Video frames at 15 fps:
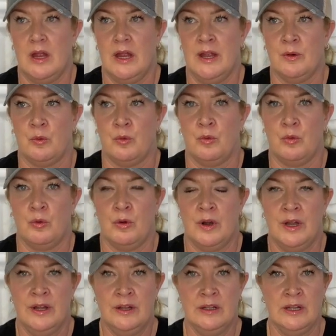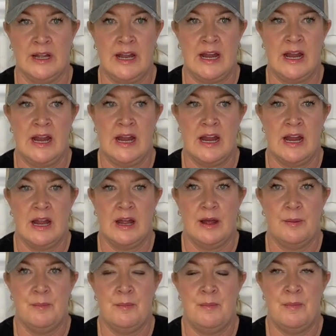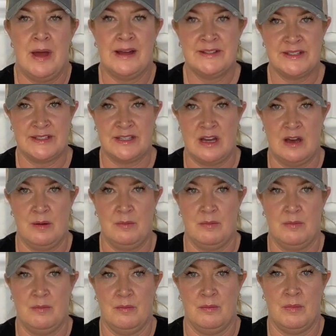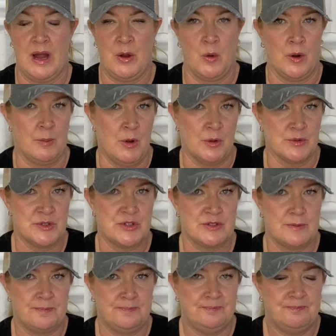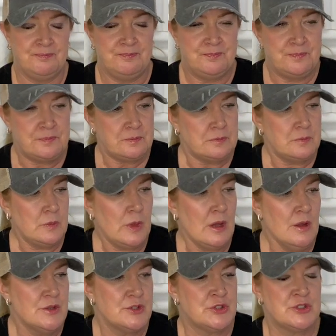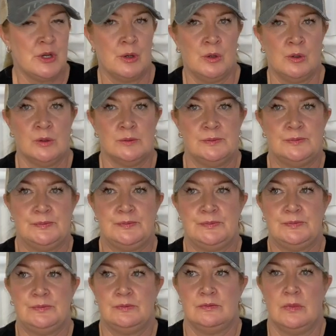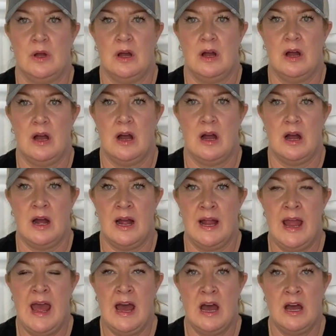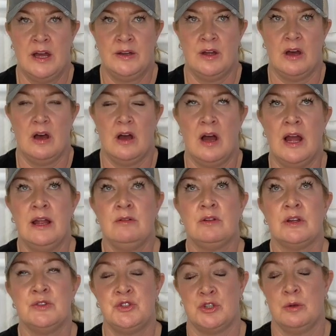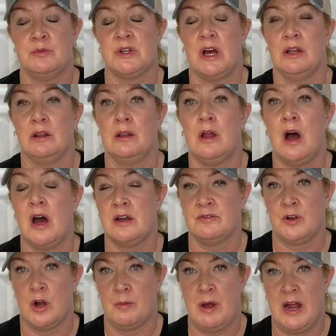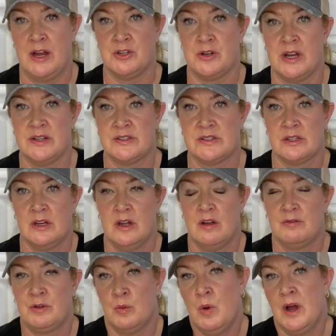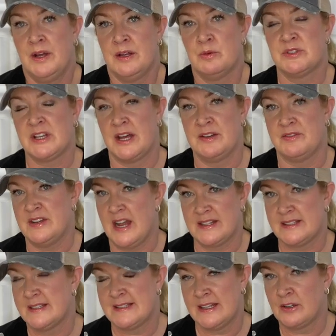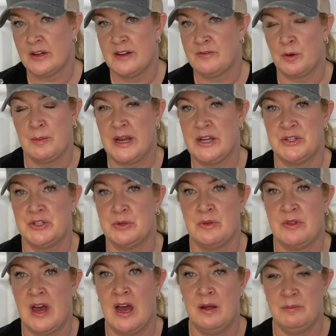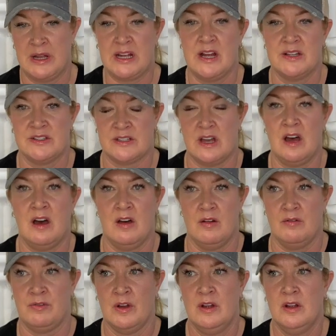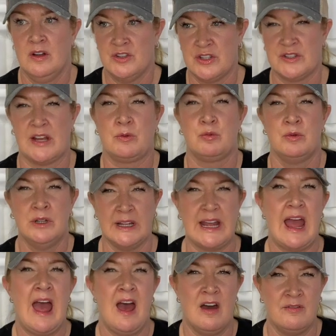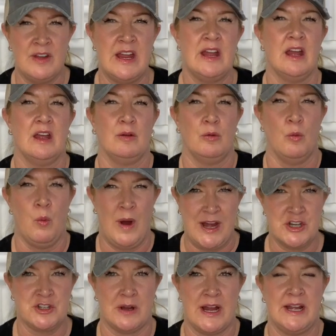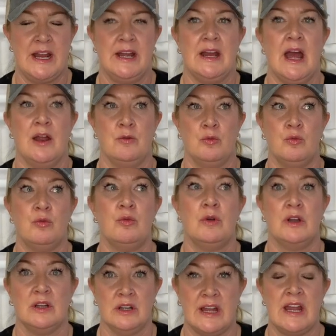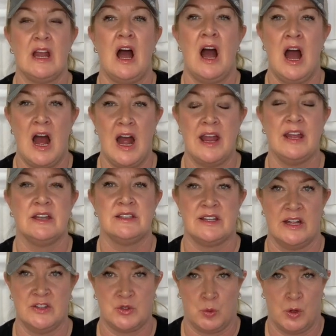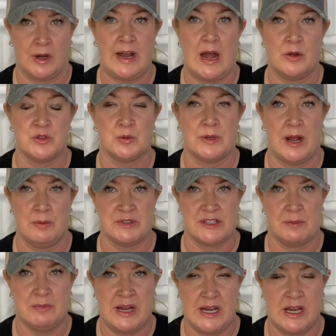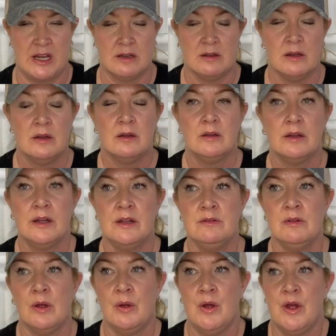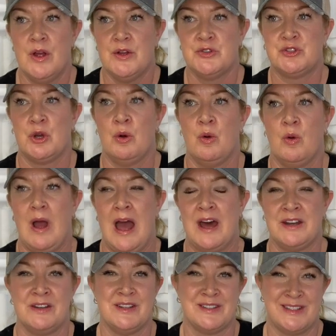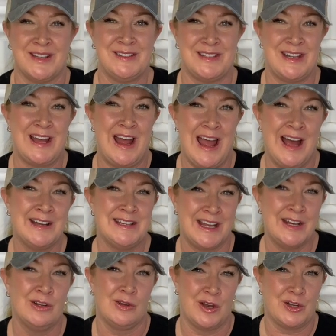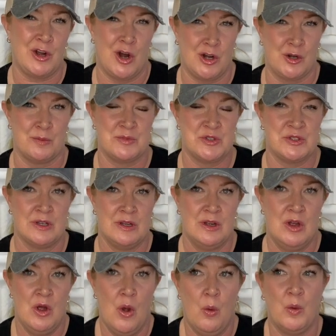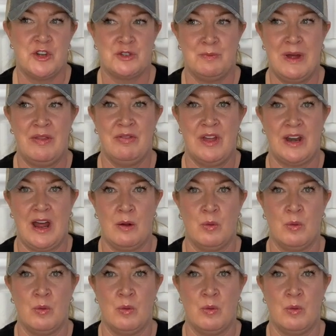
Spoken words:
It really messed up my hormones. So I consumed a lot of carbohydrates. For one, it was kind of necessary for me to do that because of just like really heavy weight training and really high intense workouts when I was competing. So out of necessity, I had to eat a lot of carbs, which meant that I